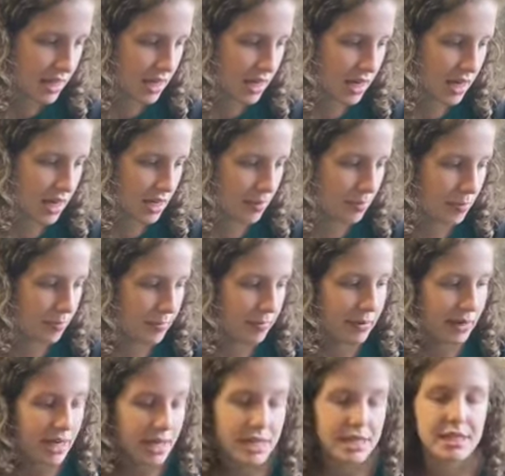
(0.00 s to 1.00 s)

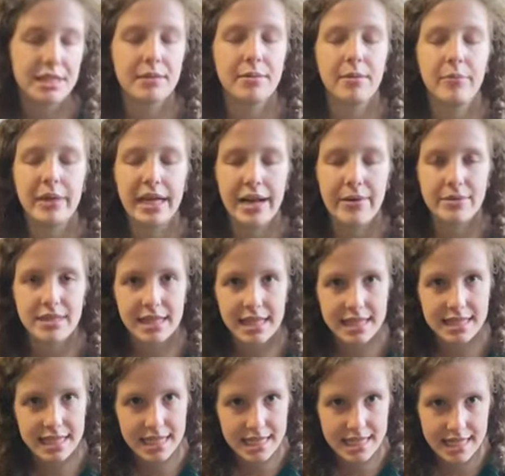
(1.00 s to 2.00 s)
But when I was
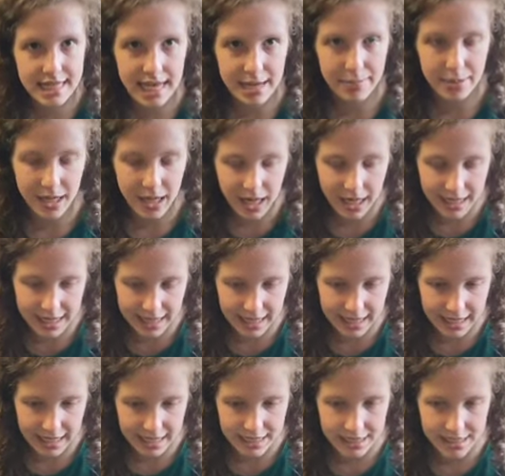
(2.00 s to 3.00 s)
listening to that
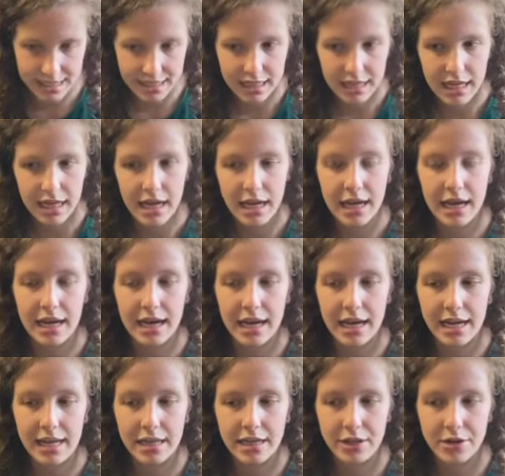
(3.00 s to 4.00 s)
podcast,
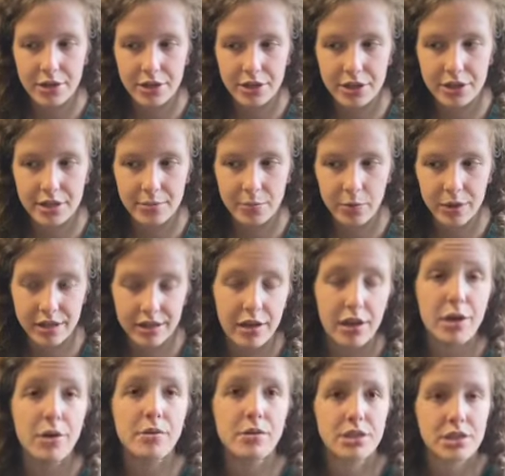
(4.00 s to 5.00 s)
I heard one of the
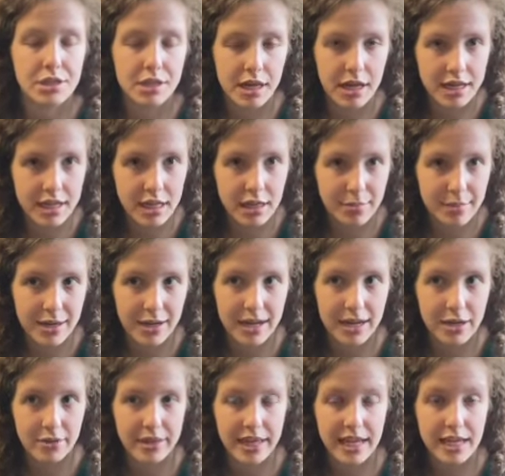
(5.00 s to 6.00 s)
hosts talking about
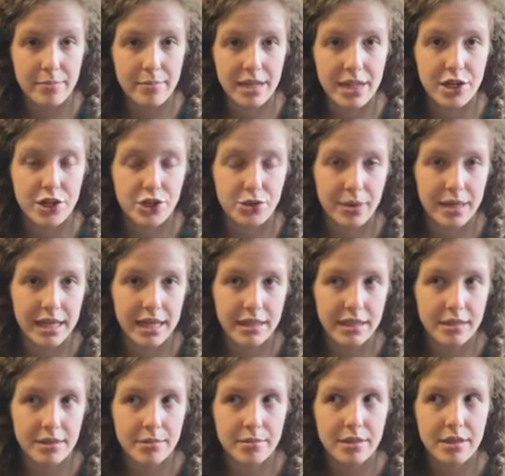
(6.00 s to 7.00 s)
how they had been
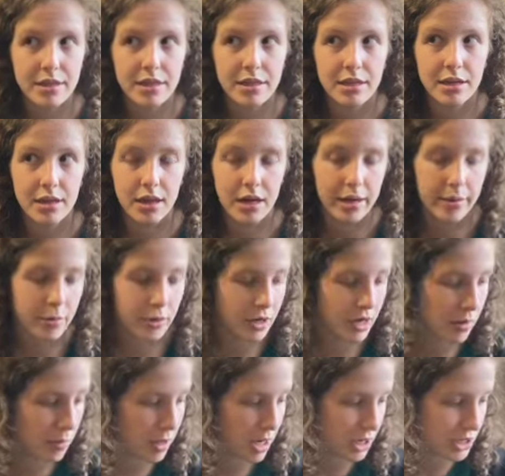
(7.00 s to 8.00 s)
enjoying or
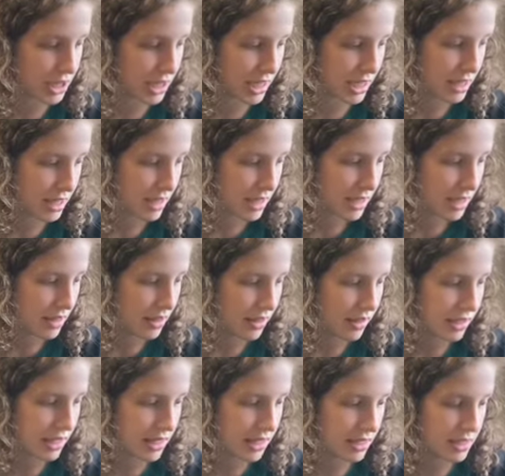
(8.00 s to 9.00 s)
watching
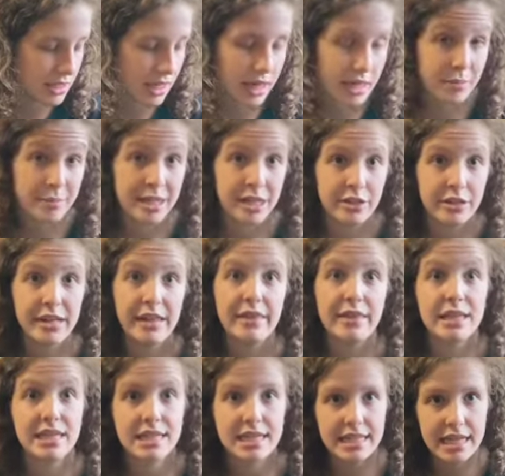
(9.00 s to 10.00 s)
the documentary The
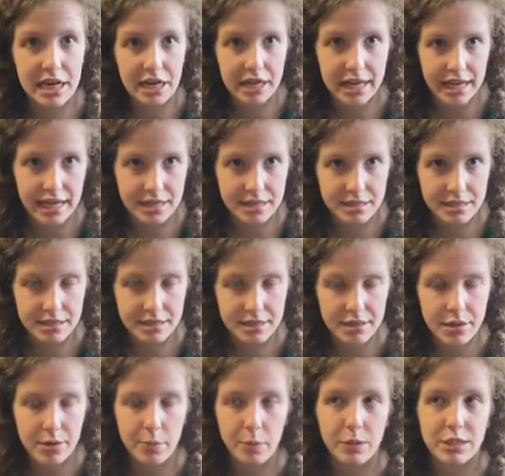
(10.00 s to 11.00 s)
Staircase,
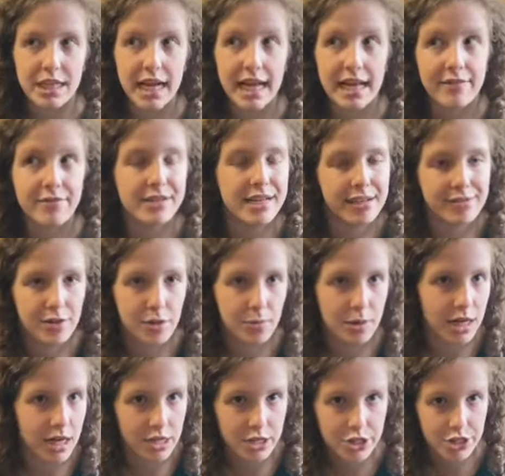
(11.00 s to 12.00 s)
which I have never
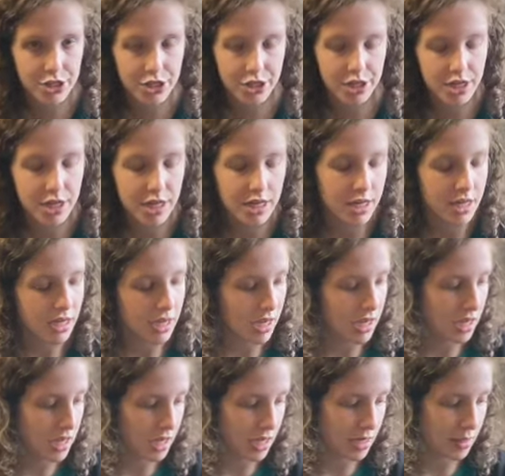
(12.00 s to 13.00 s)
watched.
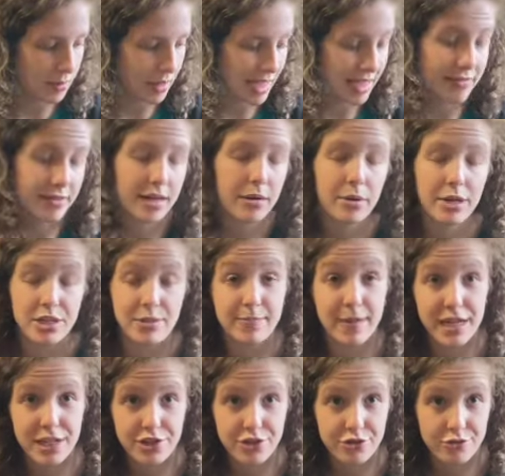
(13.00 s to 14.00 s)
I have not watched
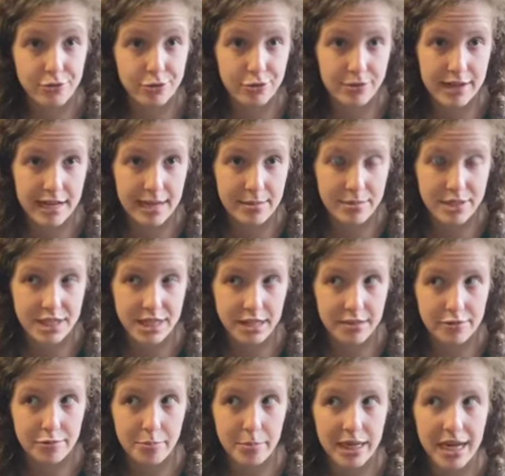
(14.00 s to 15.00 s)
much true crime
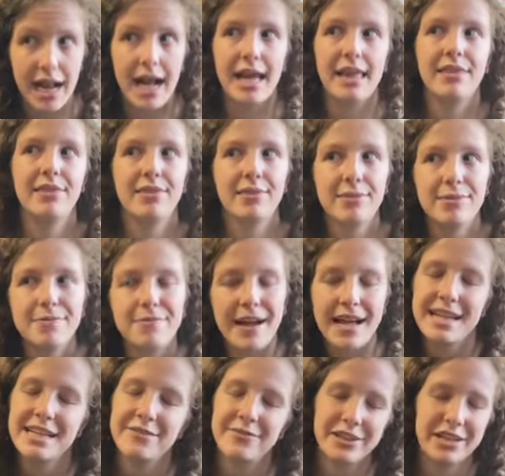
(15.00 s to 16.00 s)
stuff, but I
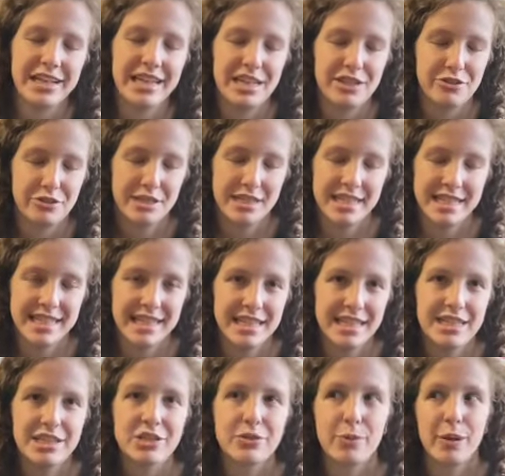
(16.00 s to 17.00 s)
find it very interesting,
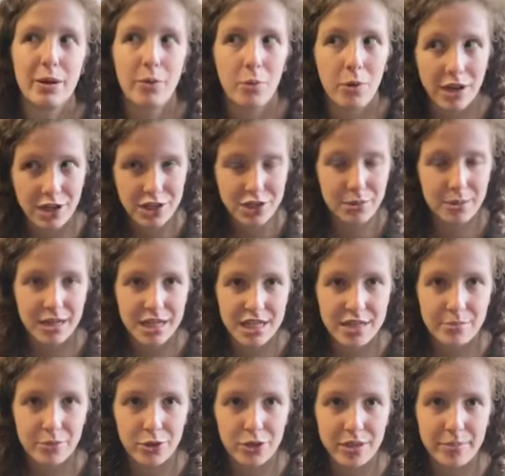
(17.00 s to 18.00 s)
so I want to watch
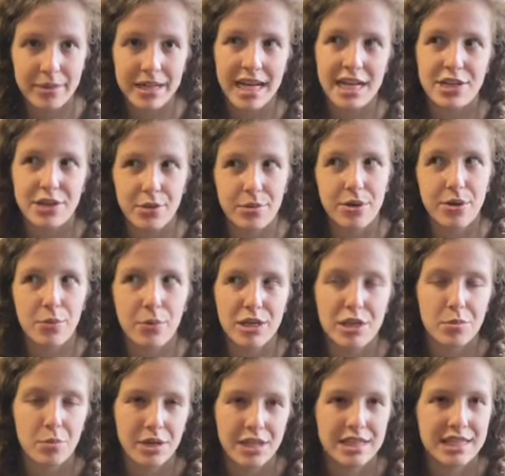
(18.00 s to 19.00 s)
more, but I don't know which
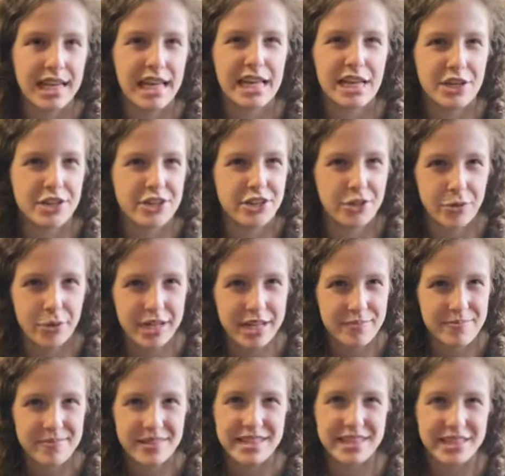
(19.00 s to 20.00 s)
ones I enjoy.
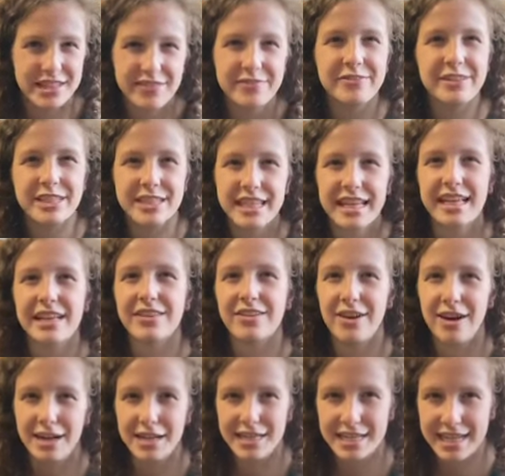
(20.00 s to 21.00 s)
So it feels like a
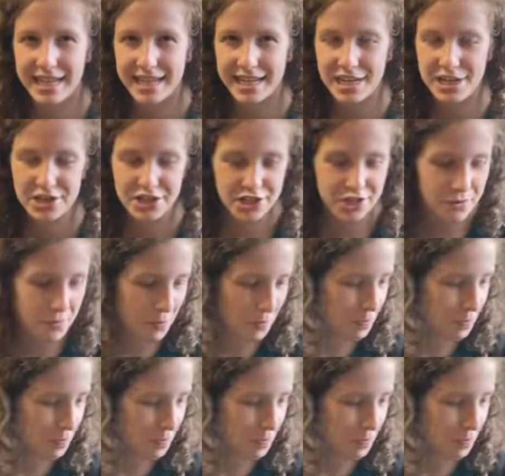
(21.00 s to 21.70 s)
lot to get into.